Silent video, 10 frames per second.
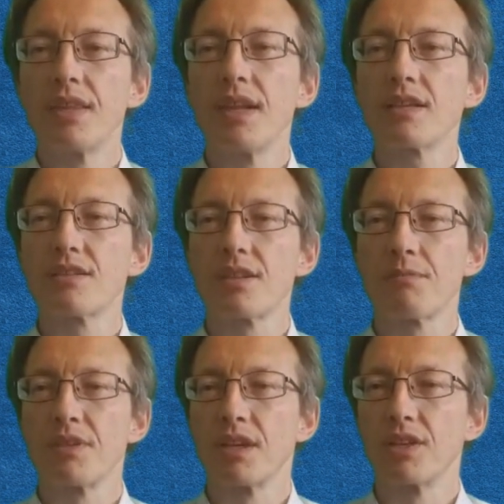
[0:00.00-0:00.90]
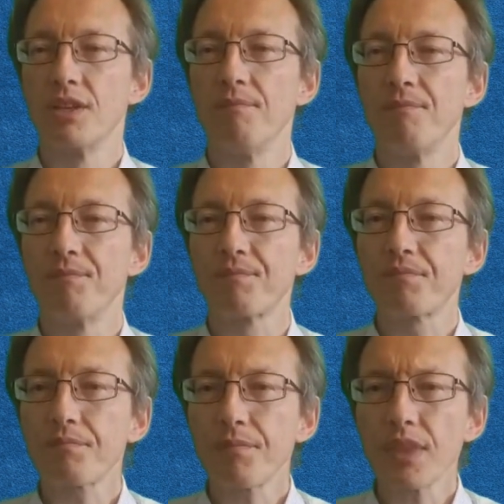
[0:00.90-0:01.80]
The next subsection
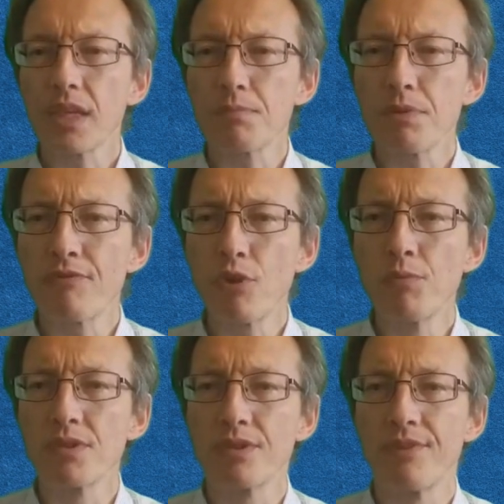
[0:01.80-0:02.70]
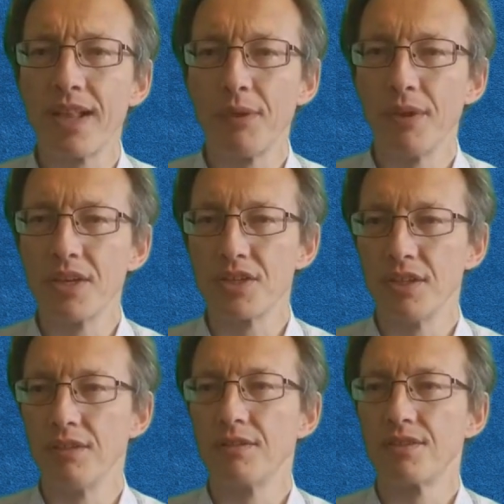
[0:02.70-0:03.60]
is performance
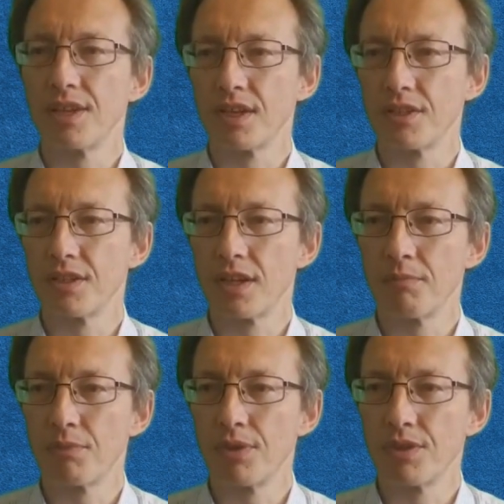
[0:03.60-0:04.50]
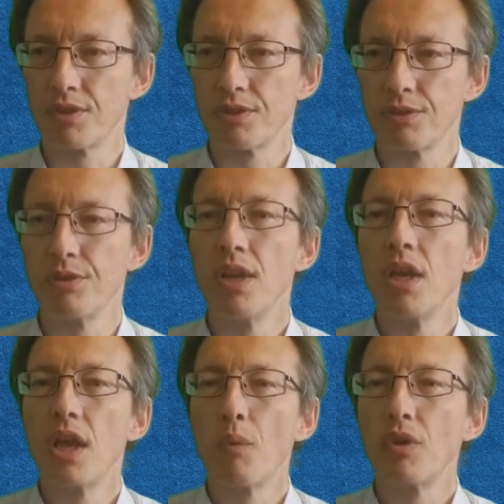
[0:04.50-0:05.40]
evaluation, section 9.2,
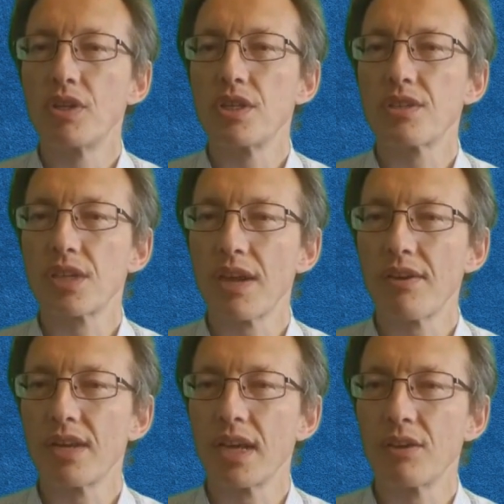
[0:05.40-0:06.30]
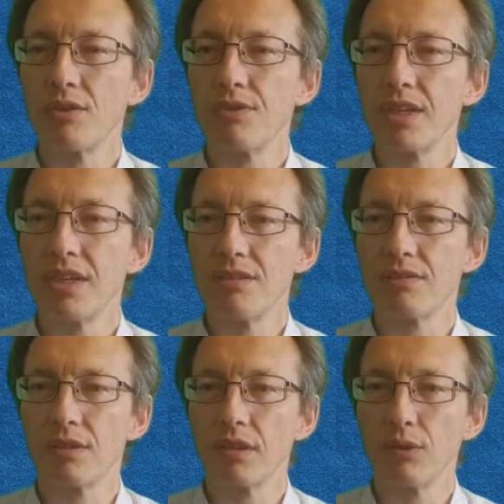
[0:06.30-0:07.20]
which is carried out using
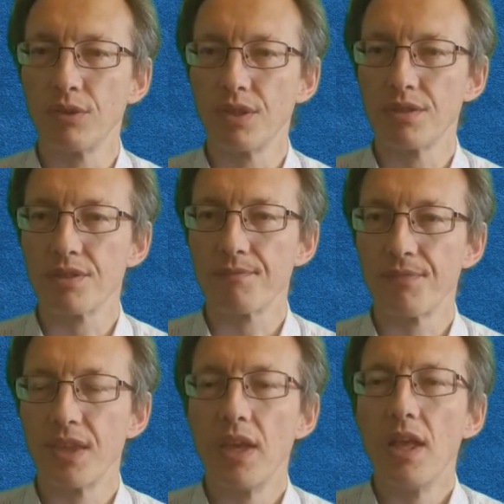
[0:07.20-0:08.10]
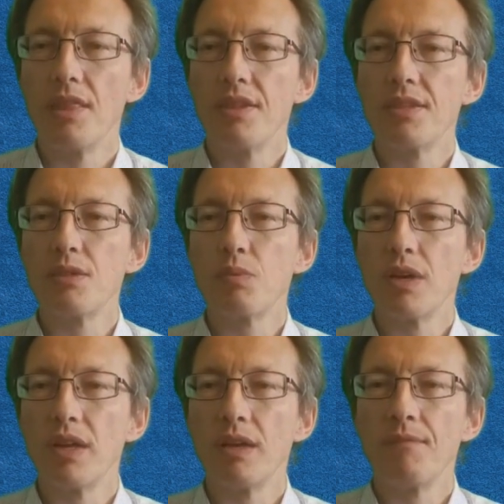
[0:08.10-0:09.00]
internal audits. This is
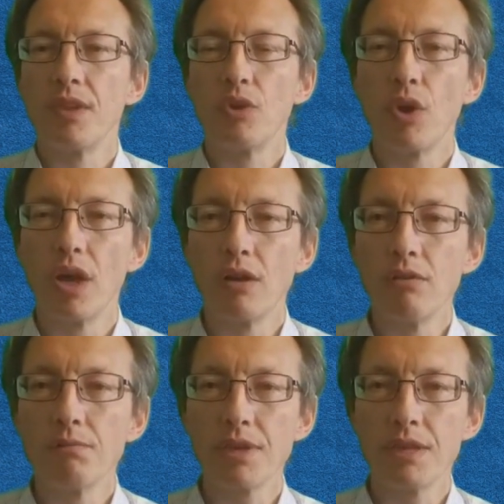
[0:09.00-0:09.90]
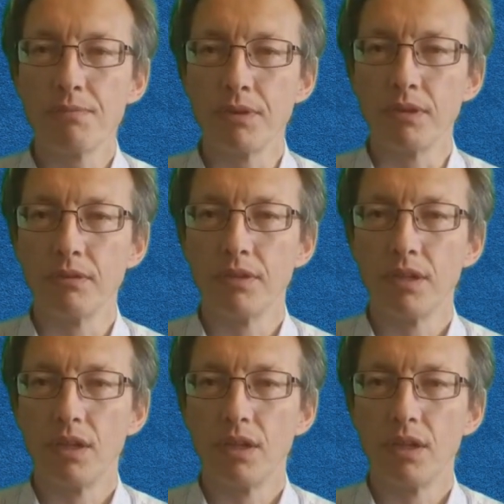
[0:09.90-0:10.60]
where your own people